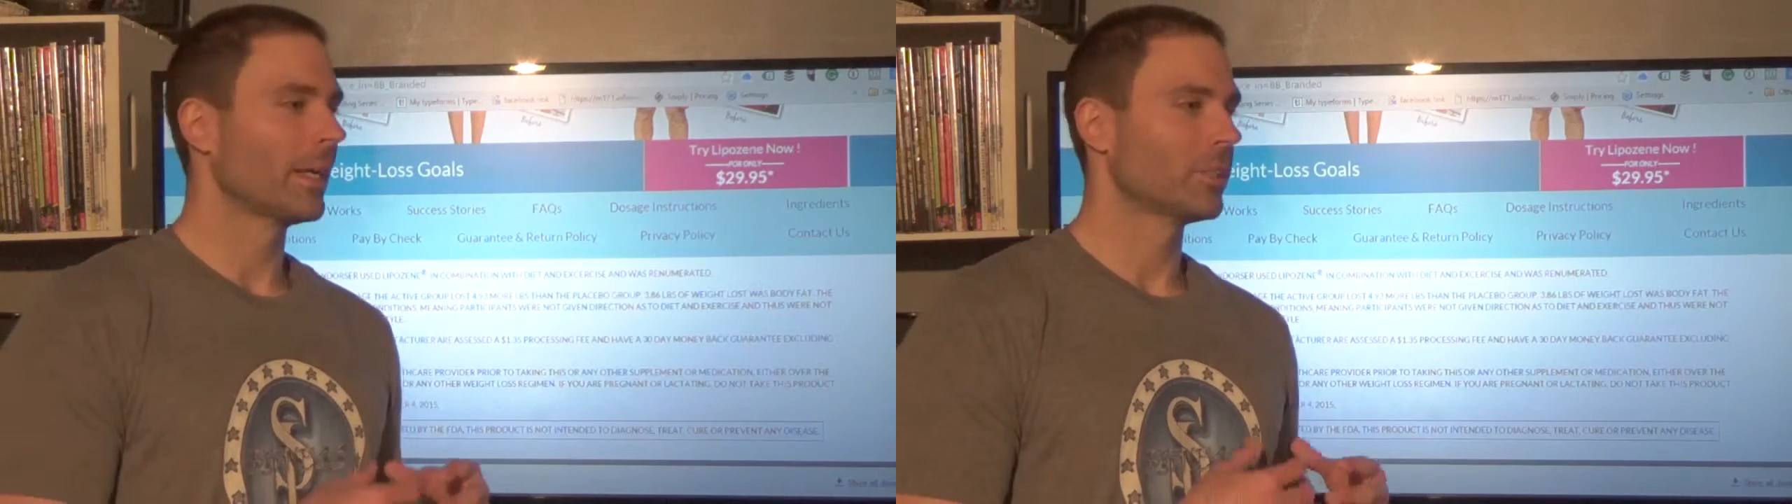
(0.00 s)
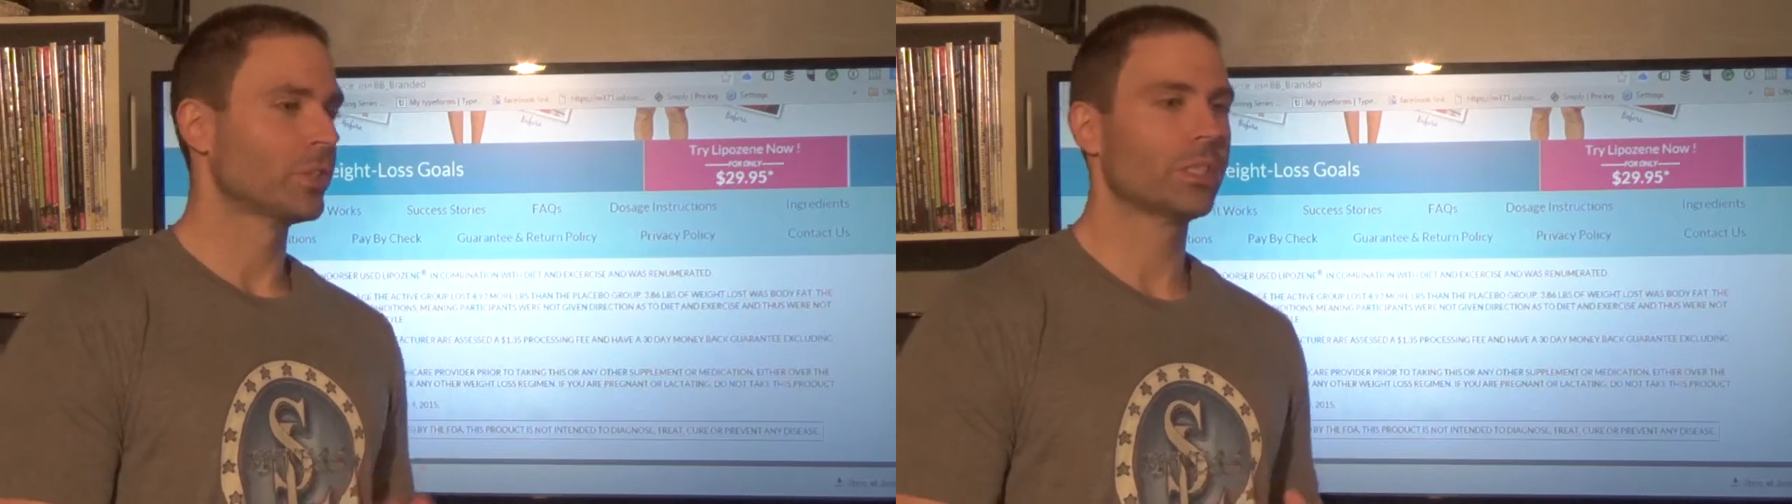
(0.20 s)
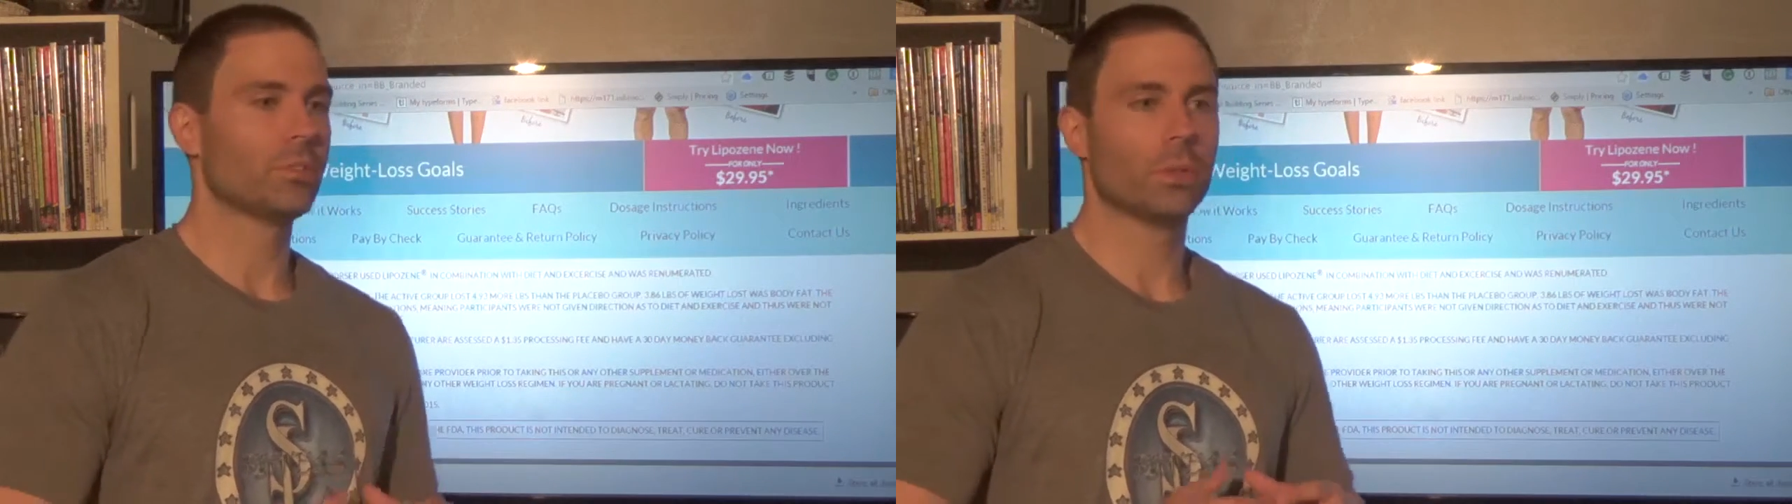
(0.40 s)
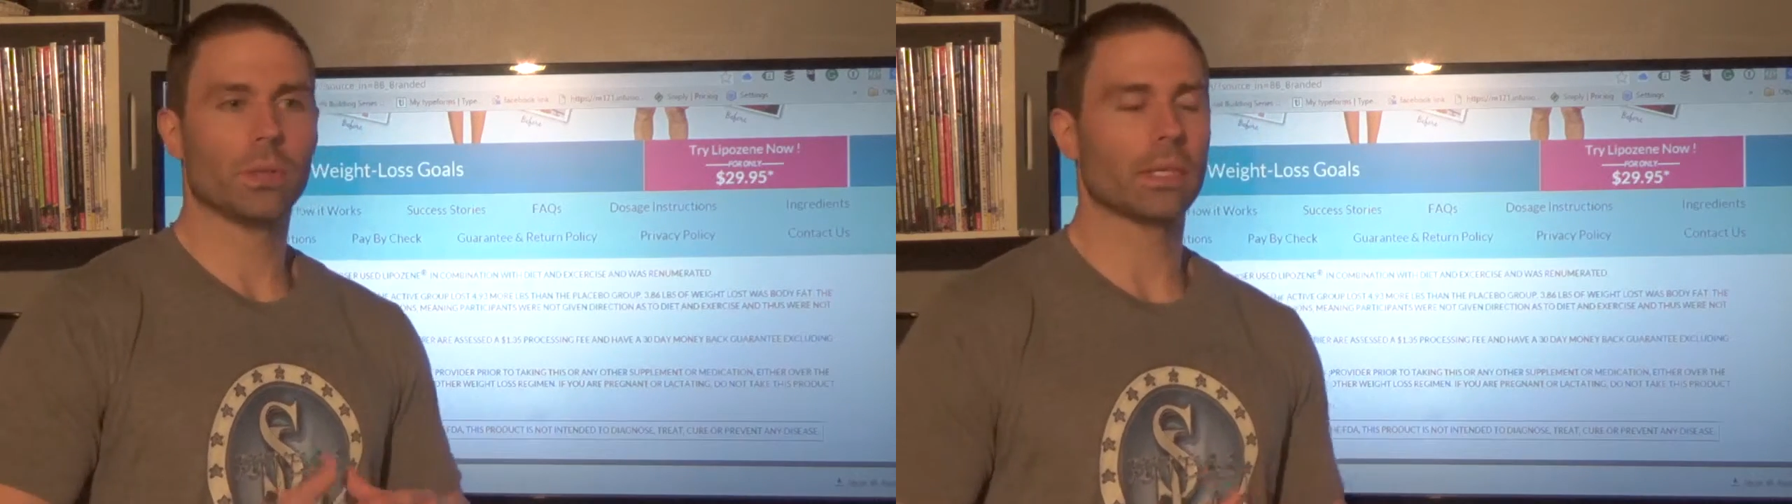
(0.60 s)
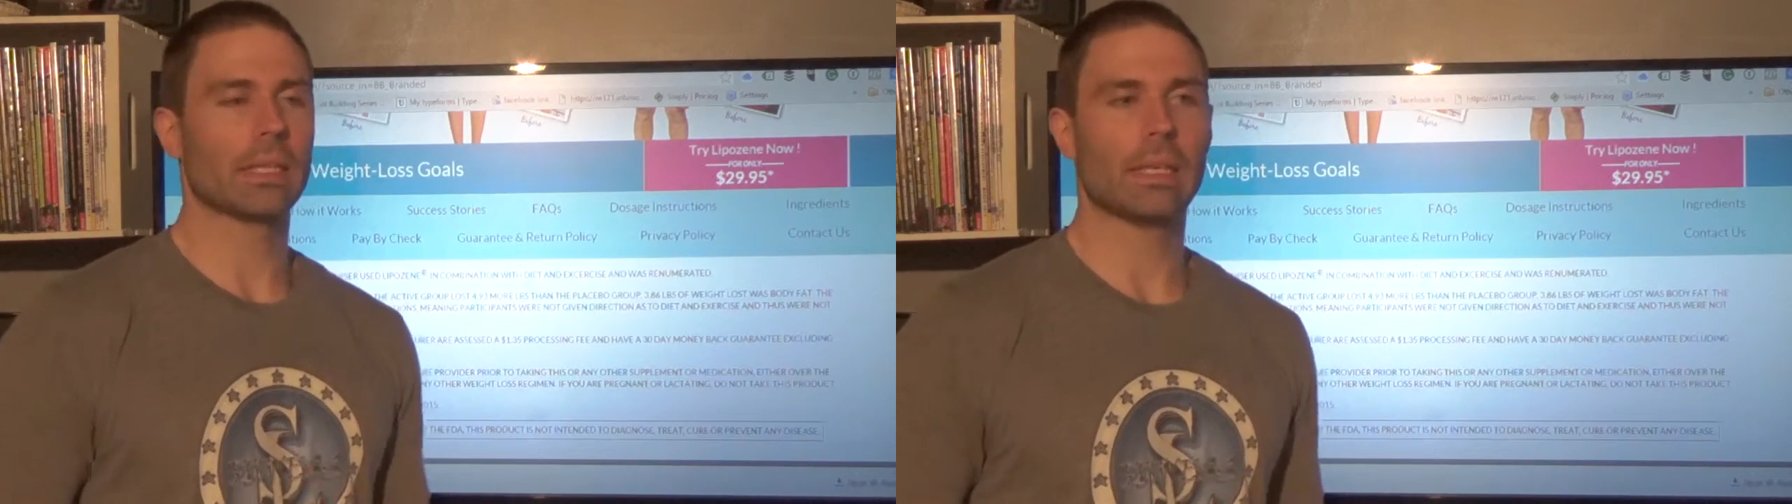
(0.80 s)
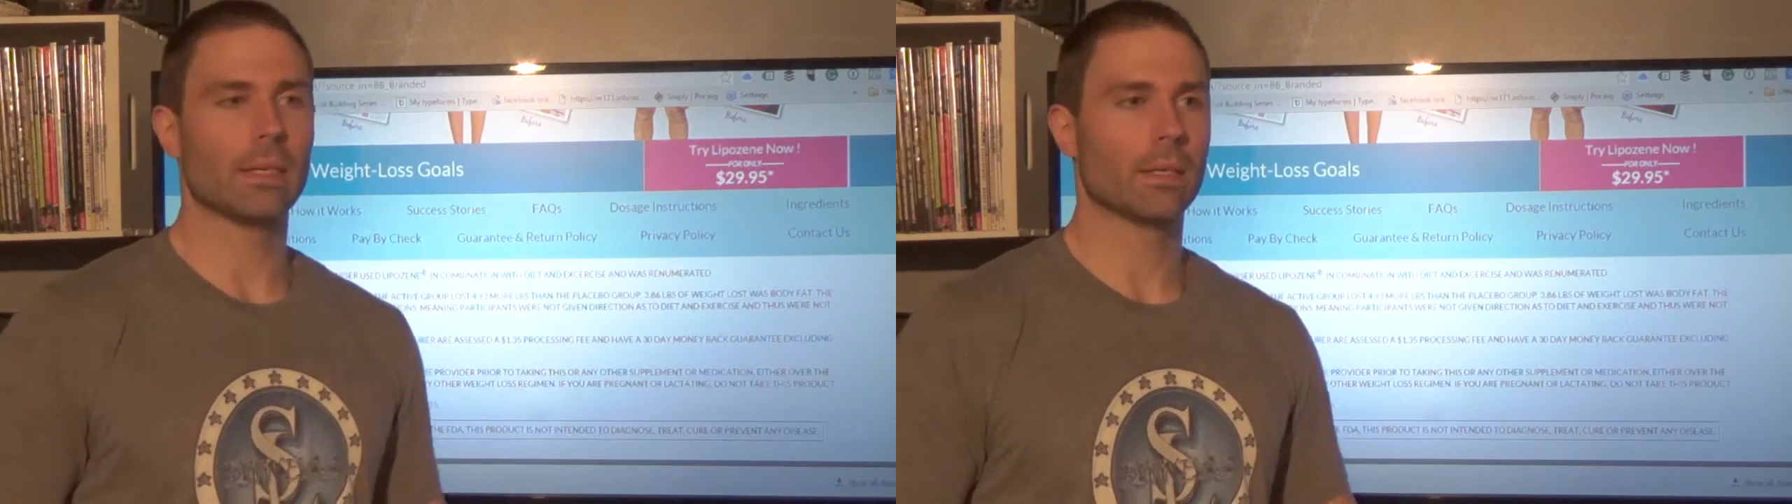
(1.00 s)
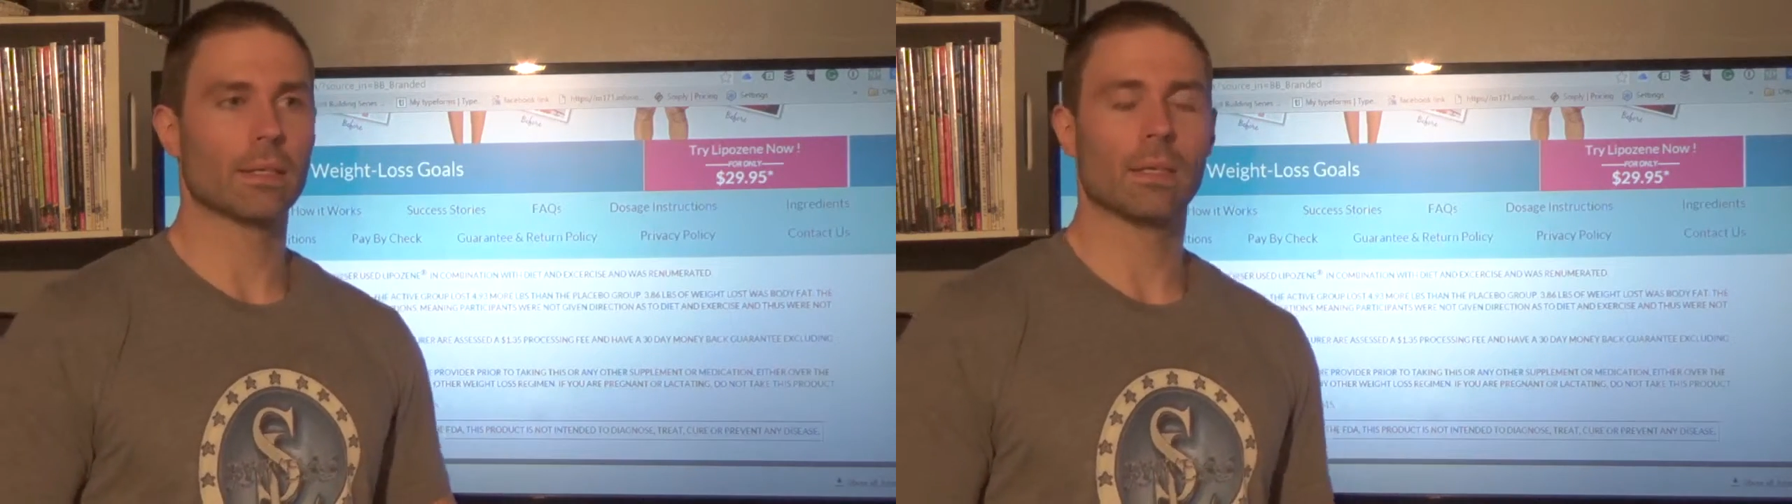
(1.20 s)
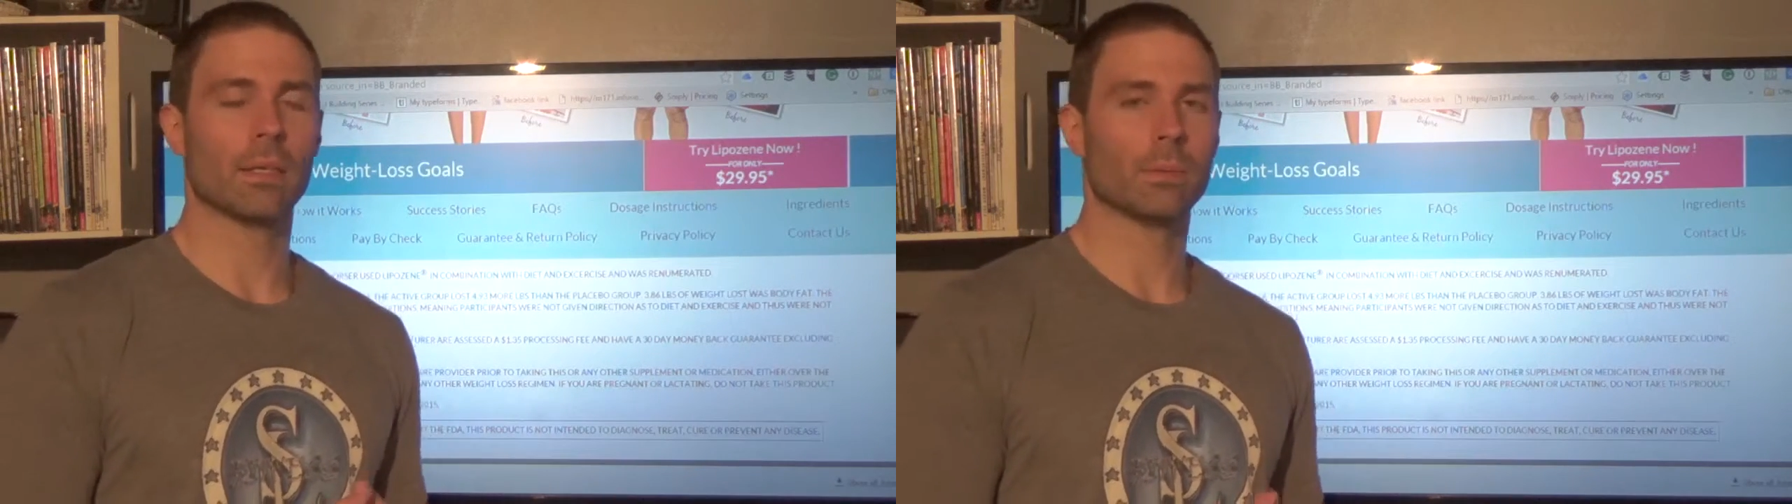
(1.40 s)
just doing the,
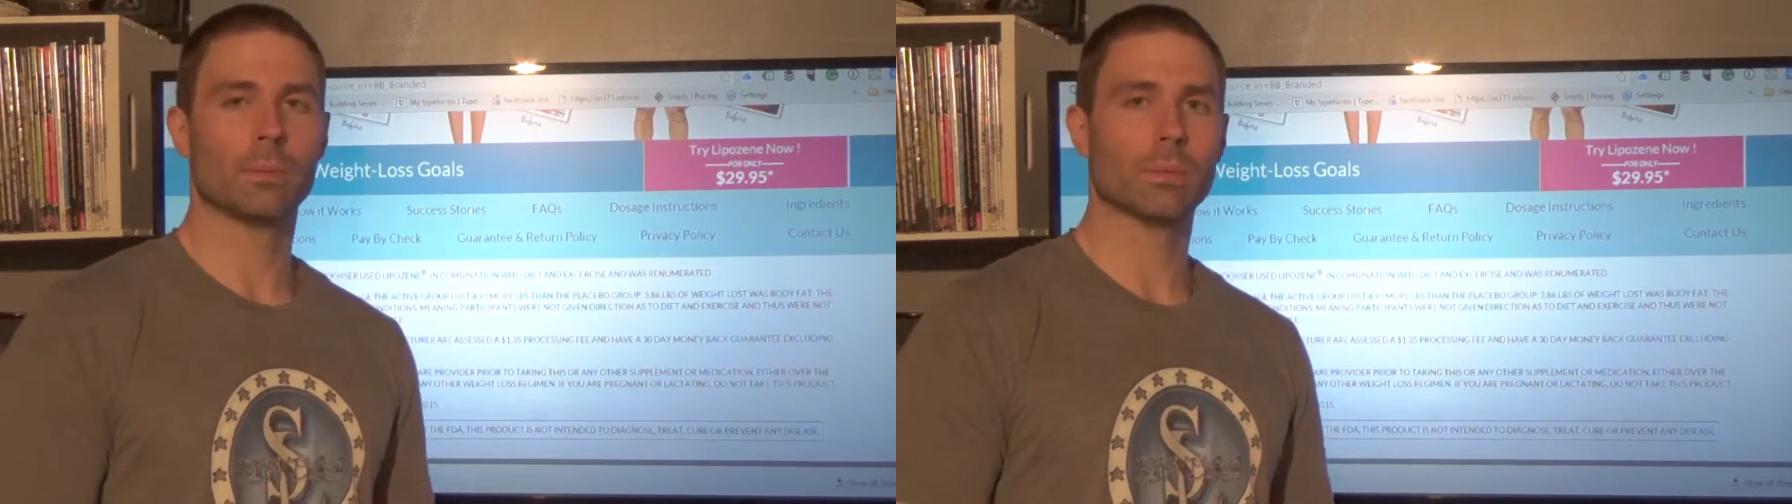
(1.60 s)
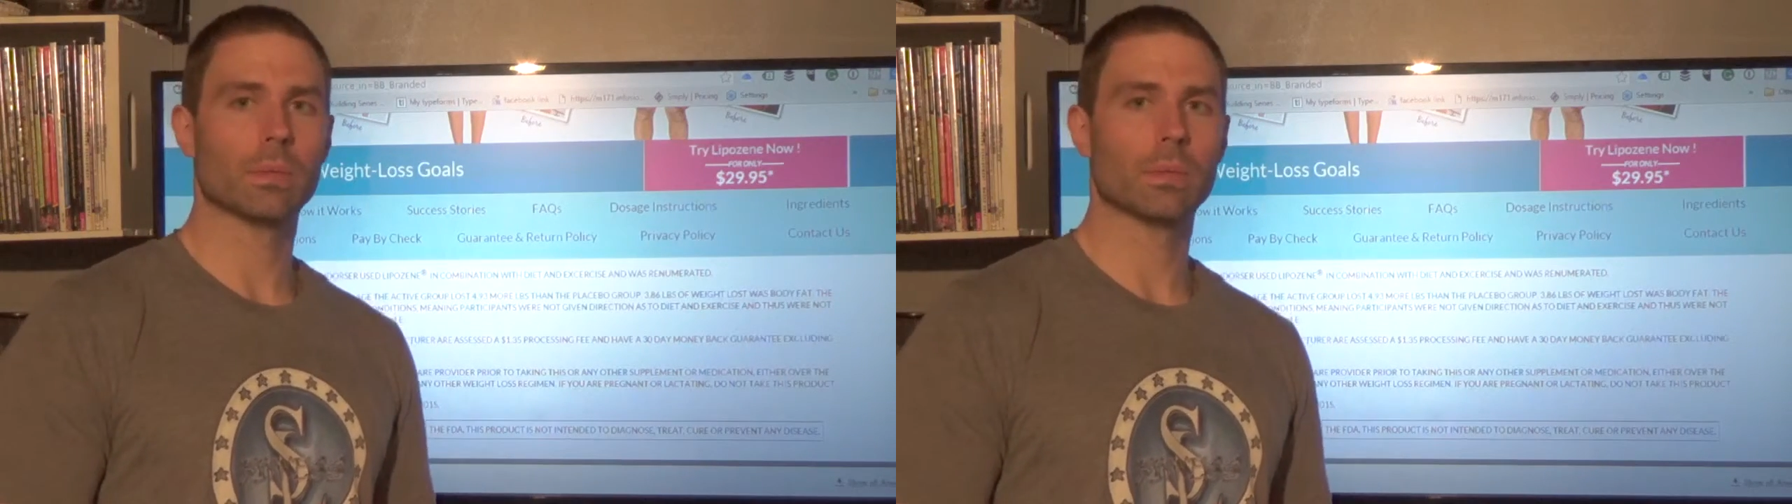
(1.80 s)
the